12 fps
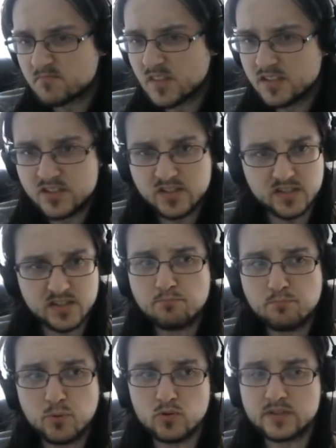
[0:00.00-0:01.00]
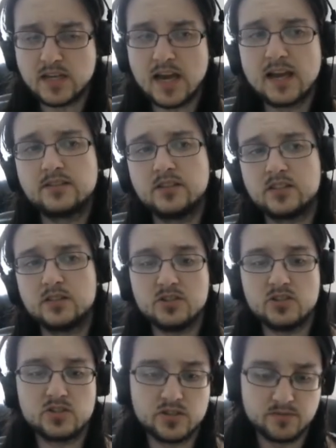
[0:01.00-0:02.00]
simple tactic to me,
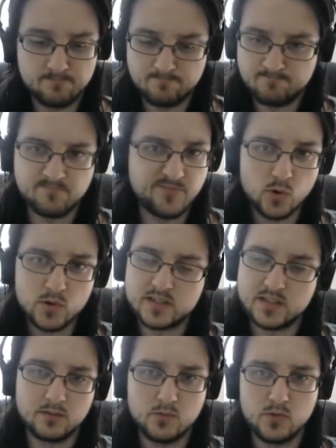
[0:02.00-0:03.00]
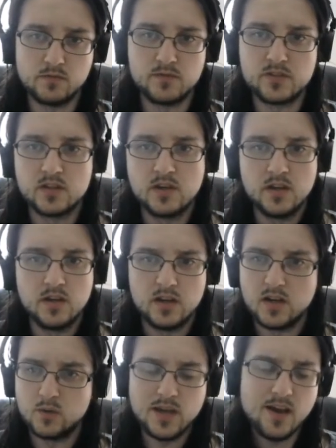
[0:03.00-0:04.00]
just forcing moves.
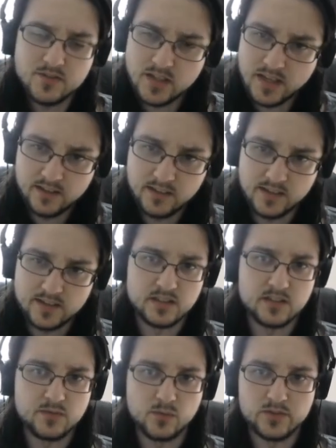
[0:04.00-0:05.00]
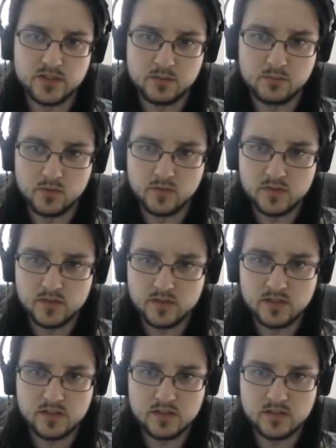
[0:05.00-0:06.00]
We have to analyze these forcing moves.
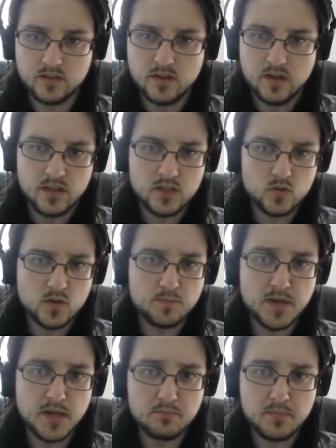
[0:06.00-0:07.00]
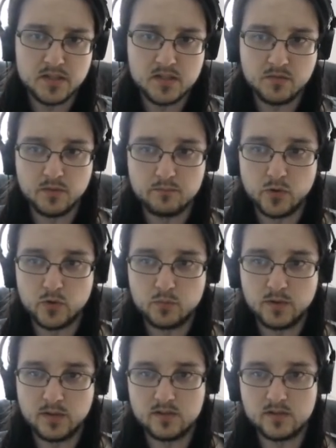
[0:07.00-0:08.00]
This was a big miss from both
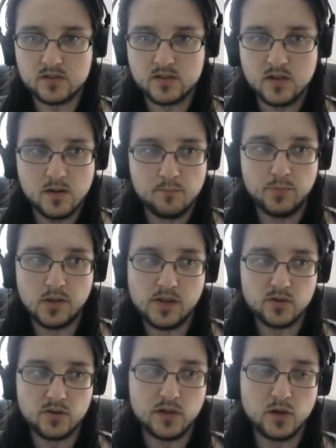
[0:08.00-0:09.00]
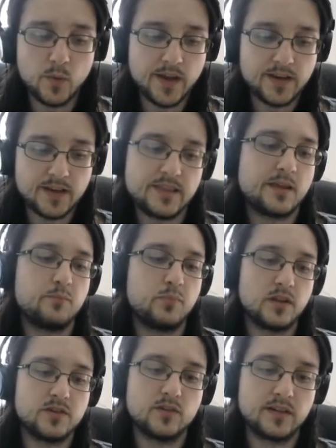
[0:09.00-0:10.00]
players, blundering a win and then
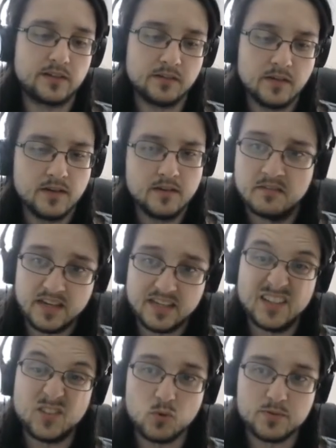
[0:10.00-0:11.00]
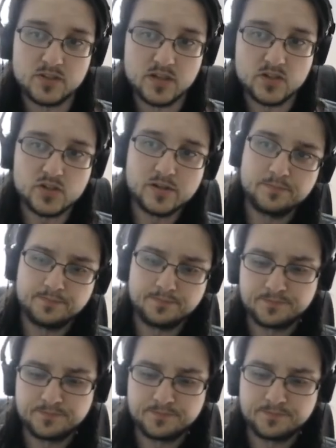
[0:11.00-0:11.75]
blundering an equal position.